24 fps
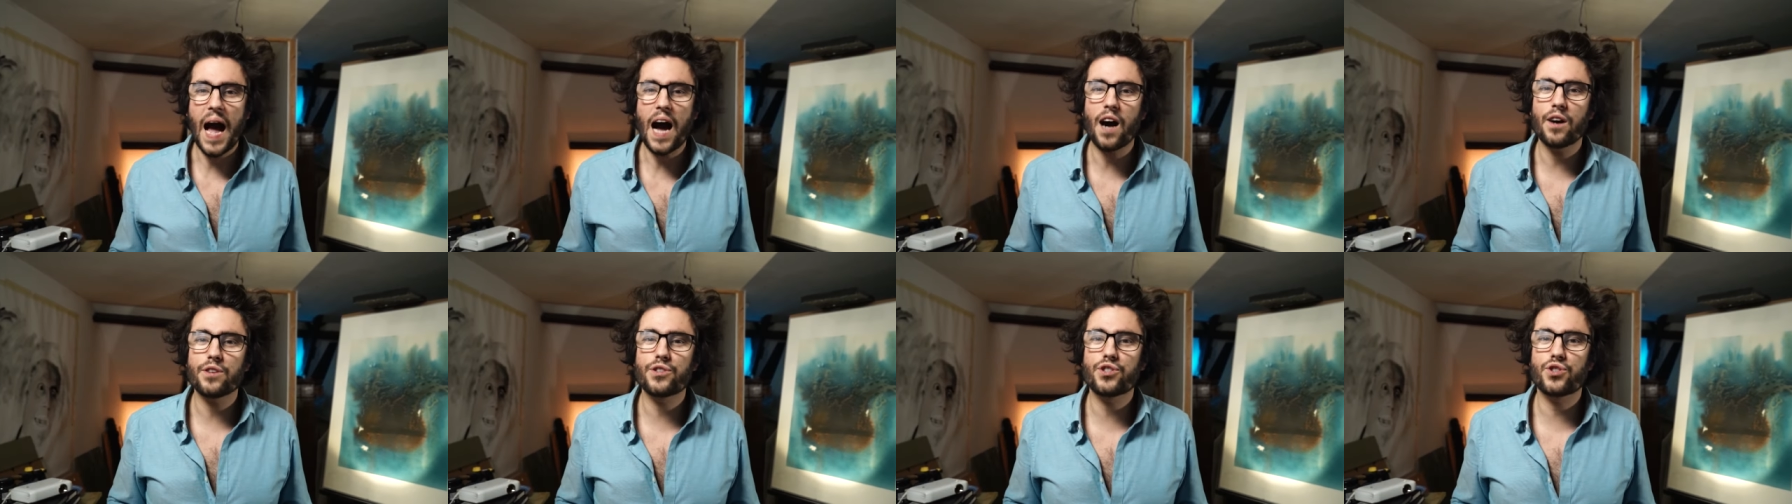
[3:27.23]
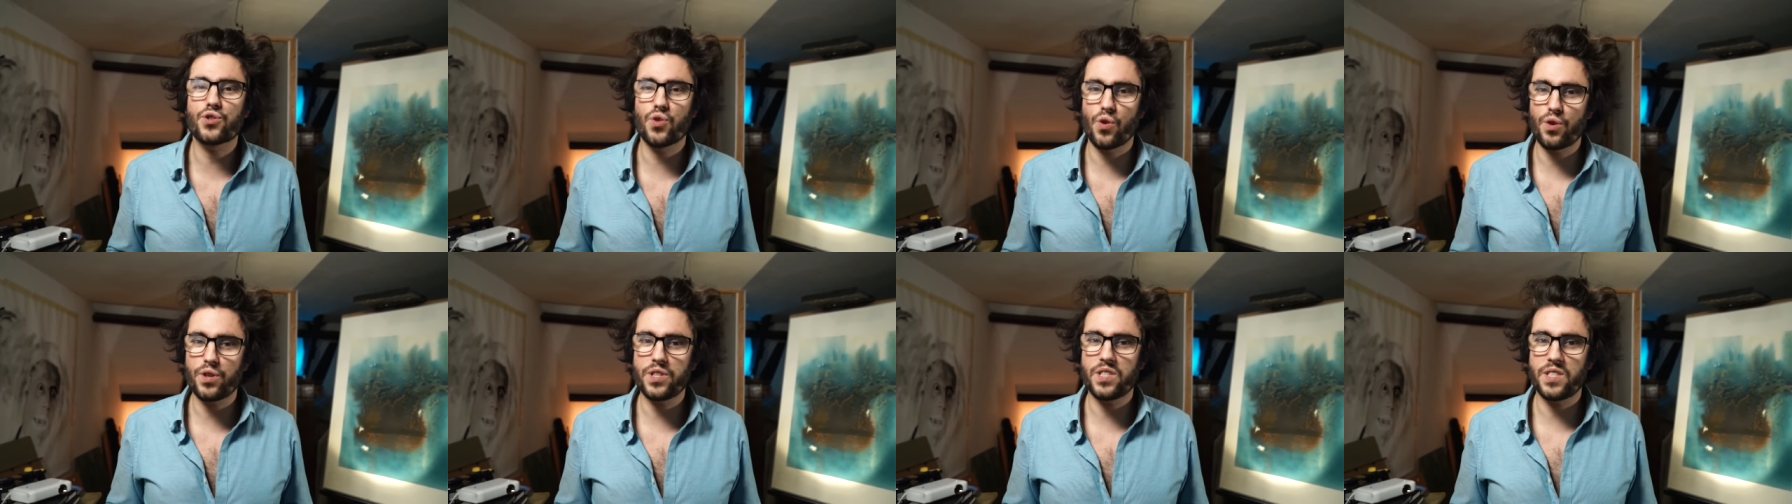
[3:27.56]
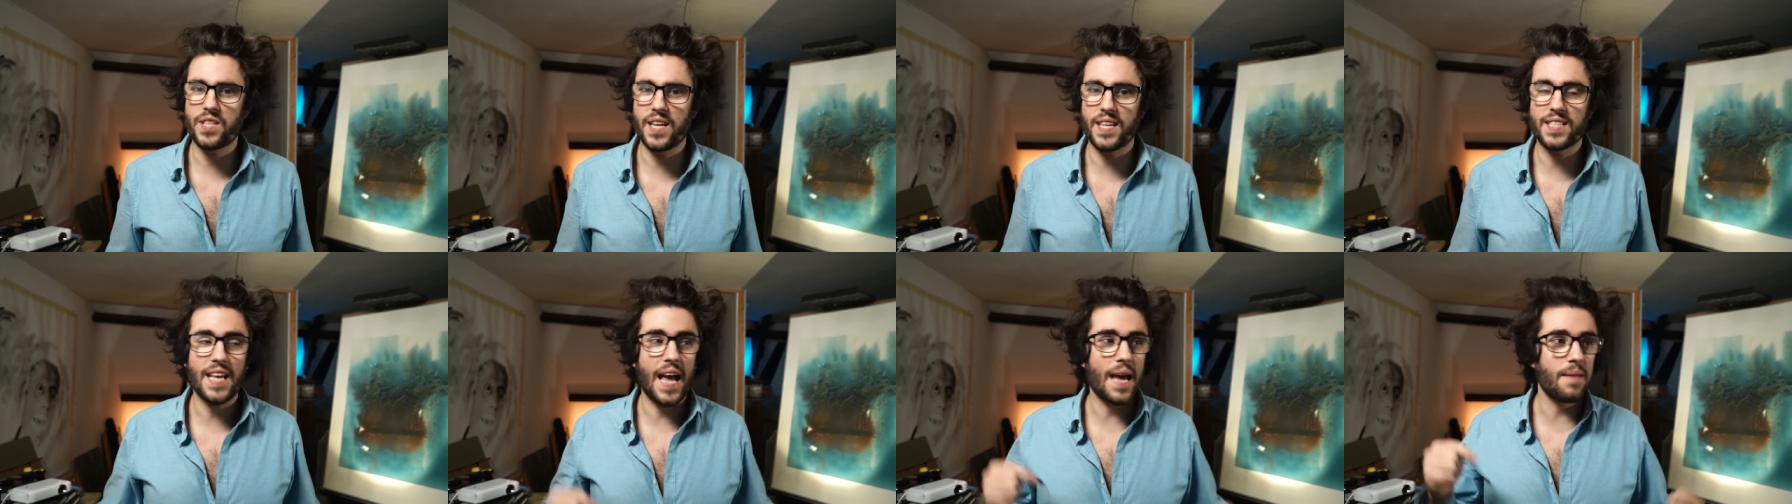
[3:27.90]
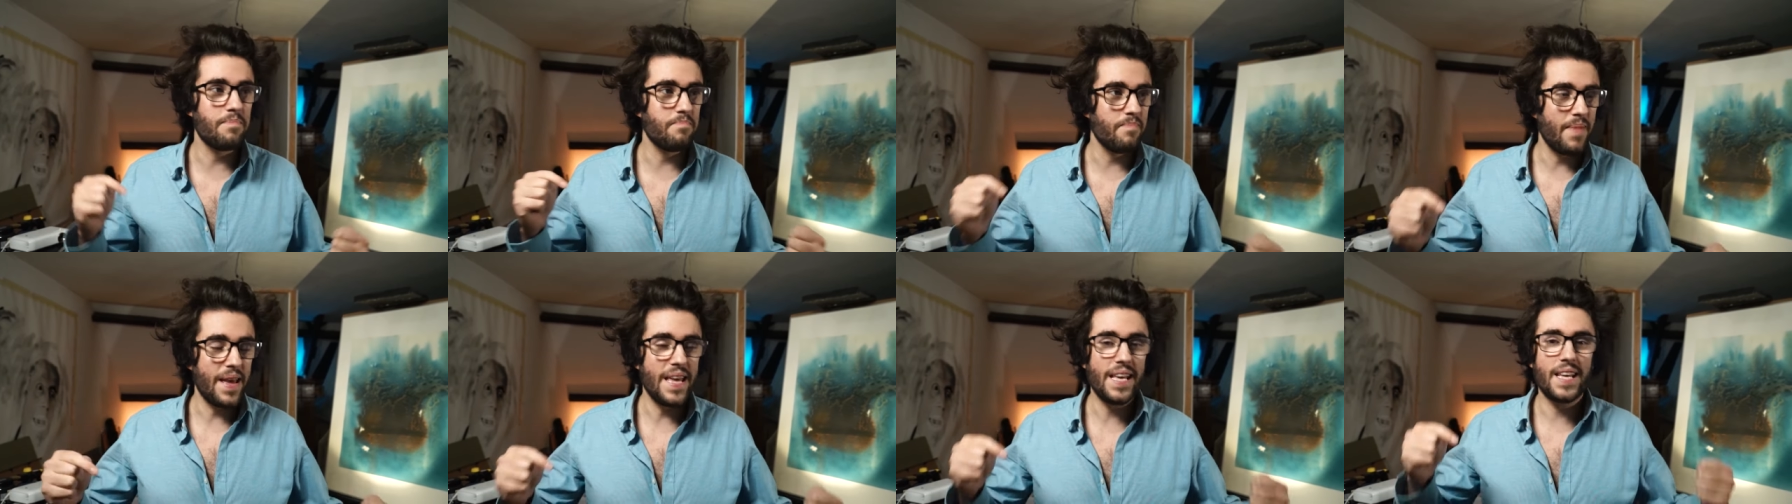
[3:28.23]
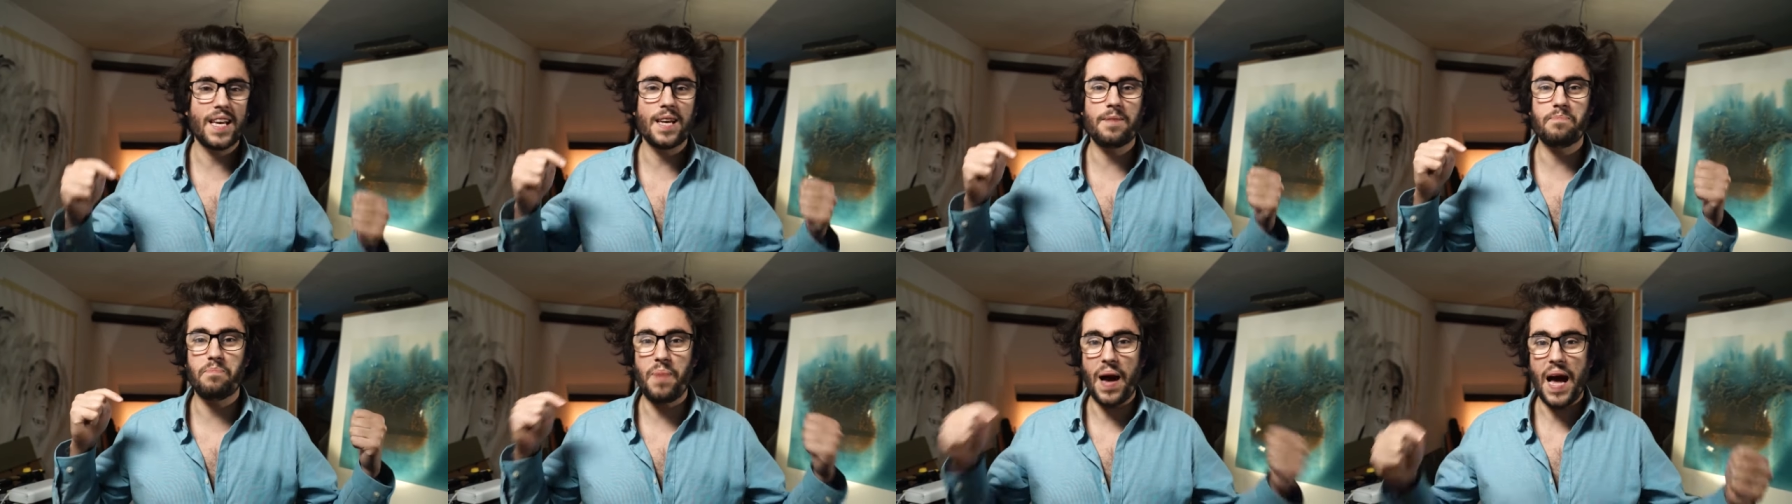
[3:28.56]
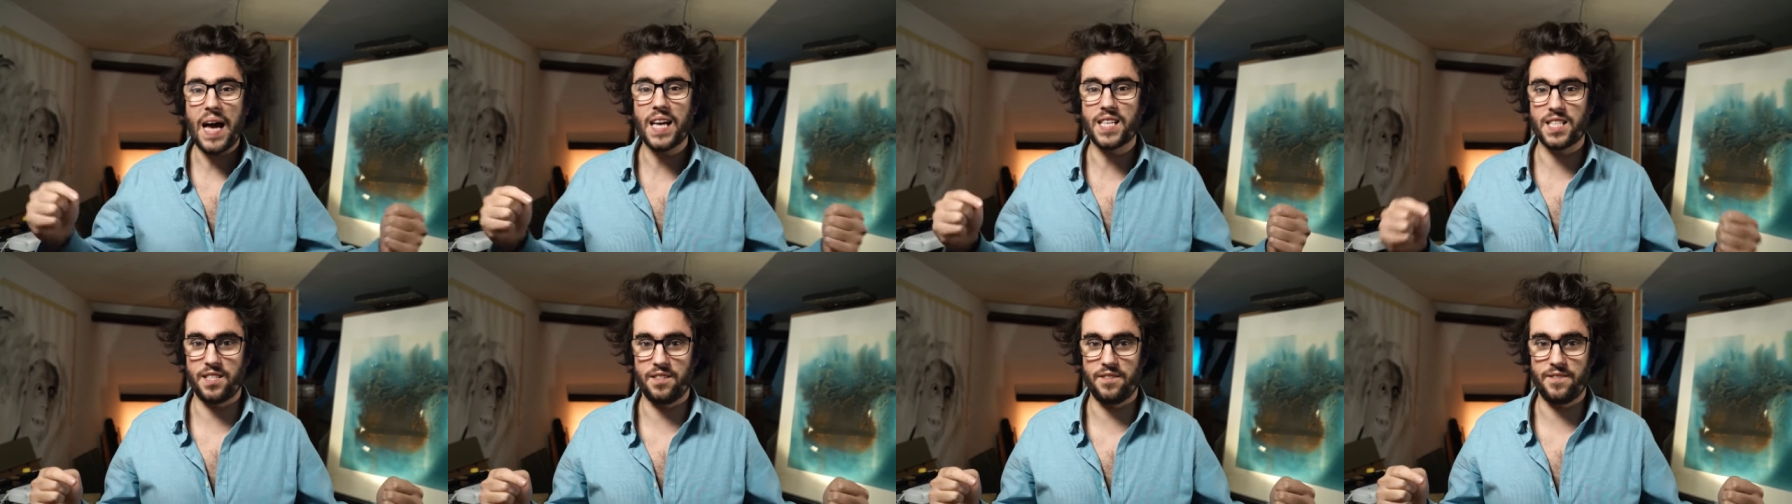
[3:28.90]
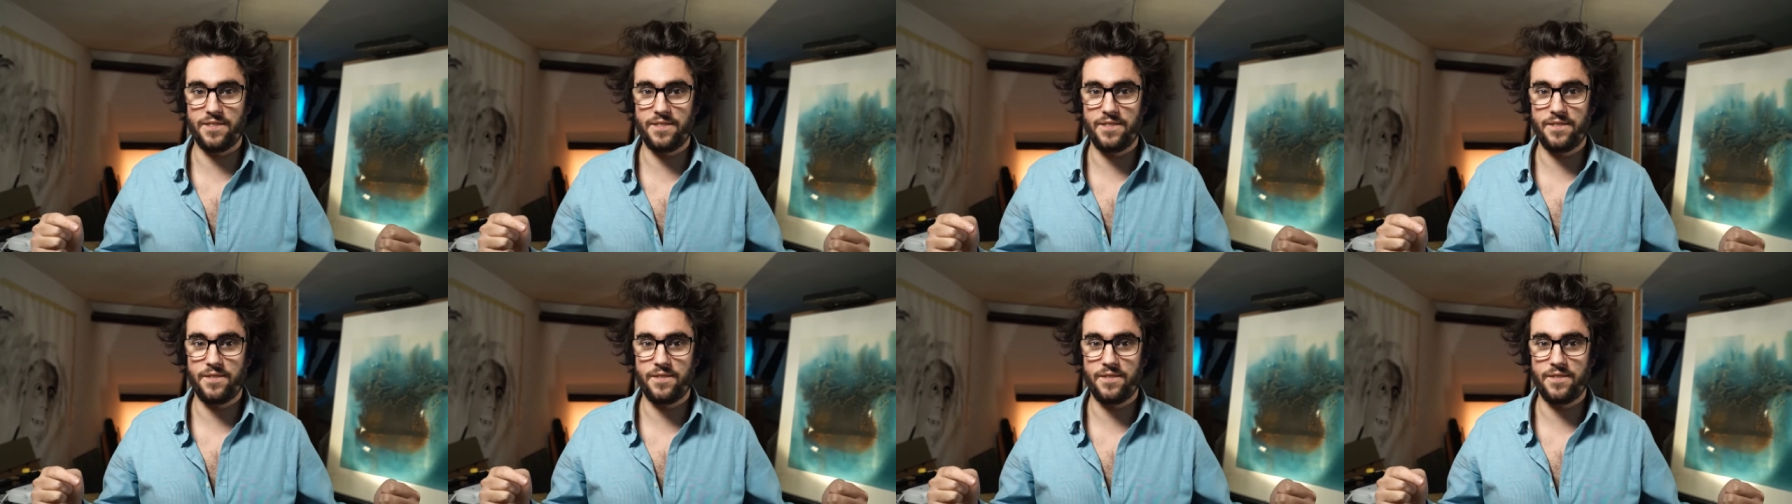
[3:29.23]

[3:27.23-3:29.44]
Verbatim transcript: outsource things and make it passive.